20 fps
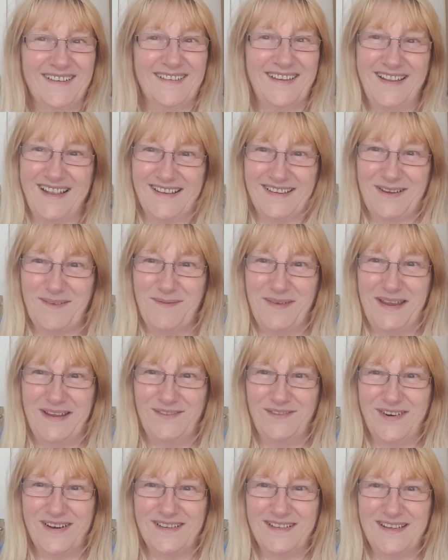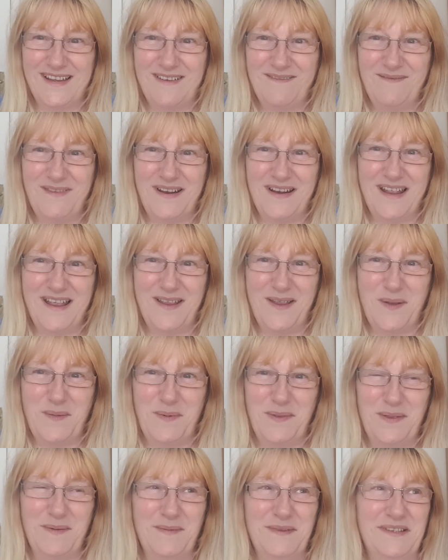So that's going to be interesting when I
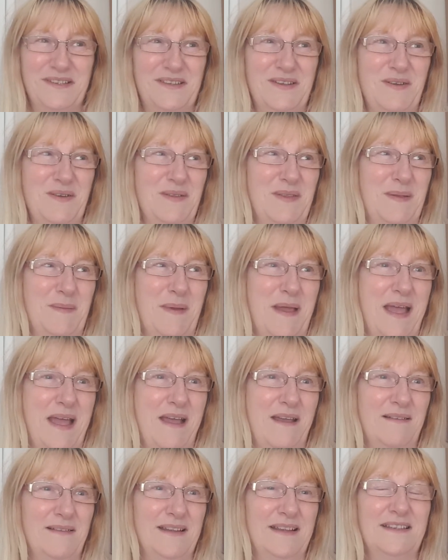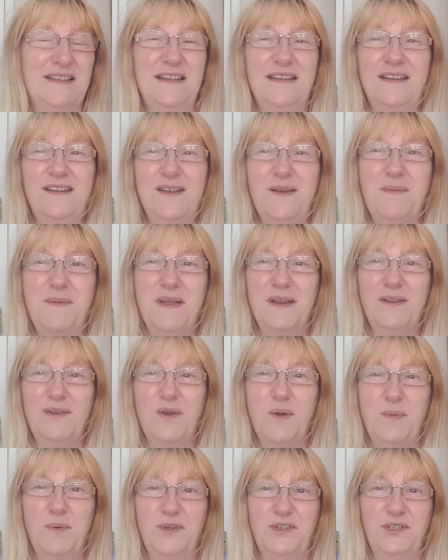open them and sort them out. I said I don't mind a
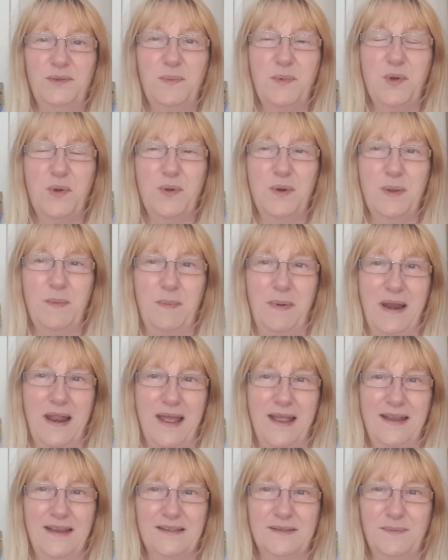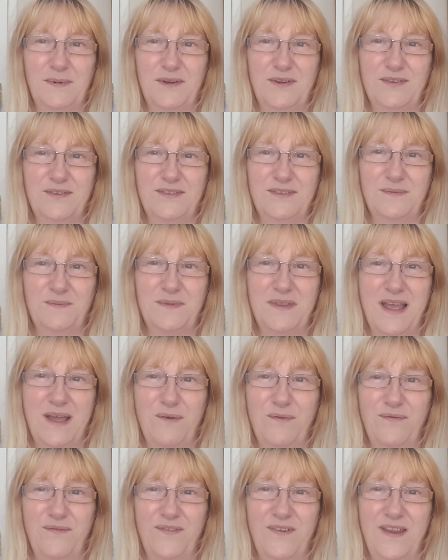couple of smaller plates because with
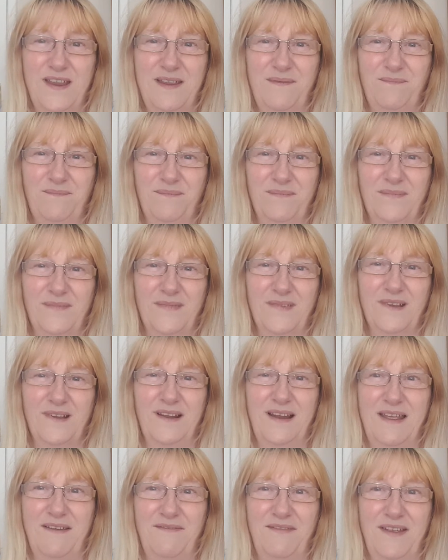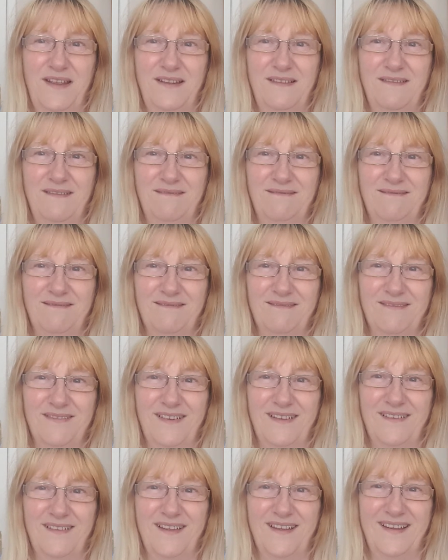healthy living
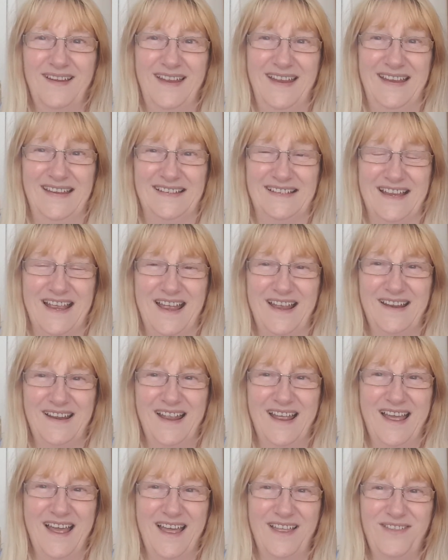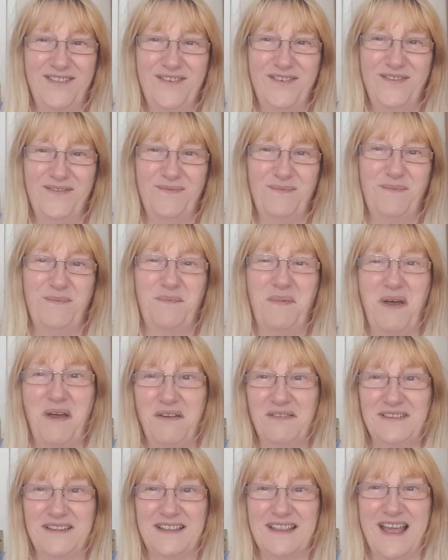and eating, I thought
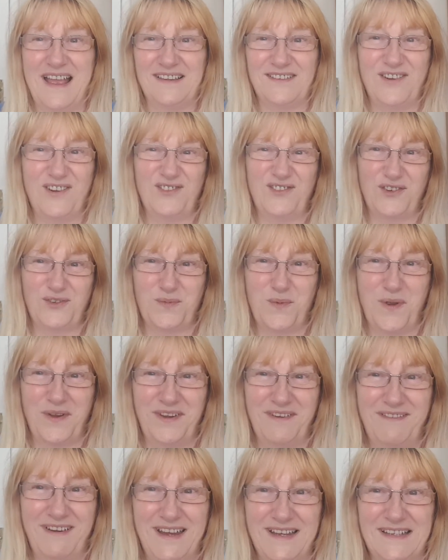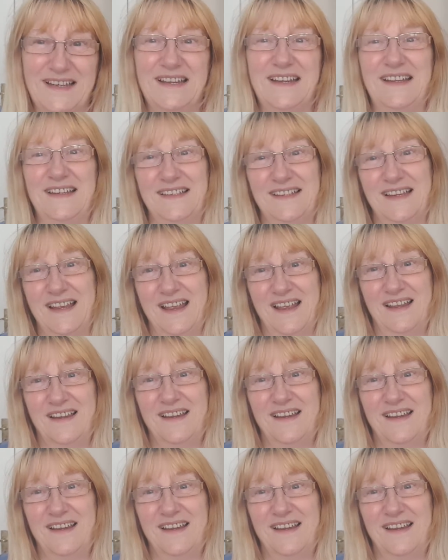part of that's not just what you're eating, it's